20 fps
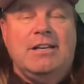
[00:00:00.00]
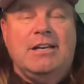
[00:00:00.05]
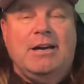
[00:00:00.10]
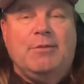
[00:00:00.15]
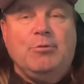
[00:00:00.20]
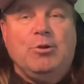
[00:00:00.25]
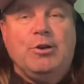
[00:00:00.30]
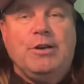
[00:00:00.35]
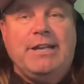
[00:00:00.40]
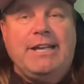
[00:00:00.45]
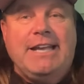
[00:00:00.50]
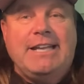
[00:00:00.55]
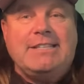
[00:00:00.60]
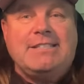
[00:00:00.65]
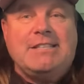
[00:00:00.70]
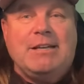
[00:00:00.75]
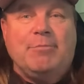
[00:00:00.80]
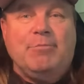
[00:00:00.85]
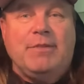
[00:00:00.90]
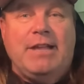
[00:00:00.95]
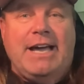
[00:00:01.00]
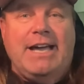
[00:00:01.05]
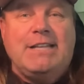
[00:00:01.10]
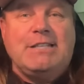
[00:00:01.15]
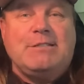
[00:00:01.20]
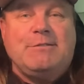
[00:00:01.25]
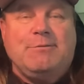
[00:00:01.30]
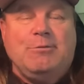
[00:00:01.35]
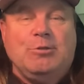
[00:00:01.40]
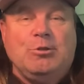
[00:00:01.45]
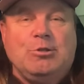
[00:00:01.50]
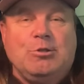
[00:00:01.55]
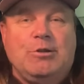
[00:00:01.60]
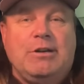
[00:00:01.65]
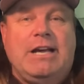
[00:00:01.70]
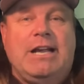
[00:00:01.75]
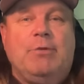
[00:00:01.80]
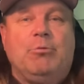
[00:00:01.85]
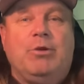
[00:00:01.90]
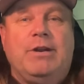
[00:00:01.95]
I'm going to get some nice food
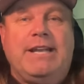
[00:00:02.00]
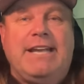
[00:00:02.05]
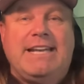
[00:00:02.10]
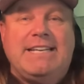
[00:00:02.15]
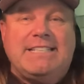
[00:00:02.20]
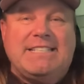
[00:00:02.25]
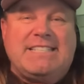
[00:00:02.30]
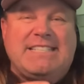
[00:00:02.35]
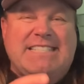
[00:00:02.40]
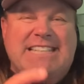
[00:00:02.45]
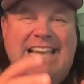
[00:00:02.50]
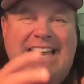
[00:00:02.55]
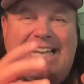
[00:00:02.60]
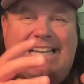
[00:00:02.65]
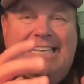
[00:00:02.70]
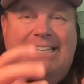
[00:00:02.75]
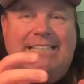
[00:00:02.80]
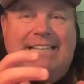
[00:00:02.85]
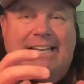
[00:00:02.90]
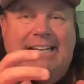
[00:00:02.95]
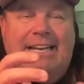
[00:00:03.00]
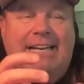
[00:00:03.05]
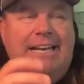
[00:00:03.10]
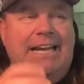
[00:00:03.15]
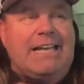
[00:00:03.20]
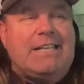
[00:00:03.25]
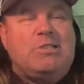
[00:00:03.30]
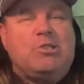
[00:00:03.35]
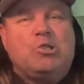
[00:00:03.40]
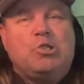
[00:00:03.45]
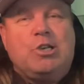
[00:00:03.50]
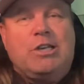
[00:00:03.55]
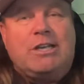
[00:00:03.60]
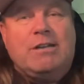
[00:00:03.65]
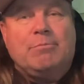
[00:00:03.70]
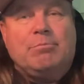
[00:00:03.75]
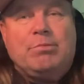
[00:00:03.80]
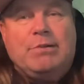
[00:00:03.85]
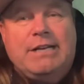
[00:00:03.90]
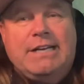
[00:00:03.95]
tonight. I'm going to get a salad and a nice
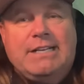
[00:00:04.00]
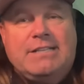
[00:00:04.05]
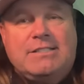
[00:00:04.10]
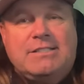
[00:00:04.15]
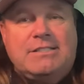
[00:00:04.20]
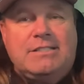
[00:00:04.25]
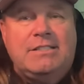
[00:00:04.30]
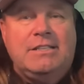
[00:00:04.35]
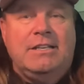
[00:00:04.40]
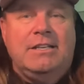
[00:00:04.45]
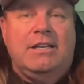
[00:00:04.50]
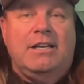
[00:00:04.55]
chicken breast.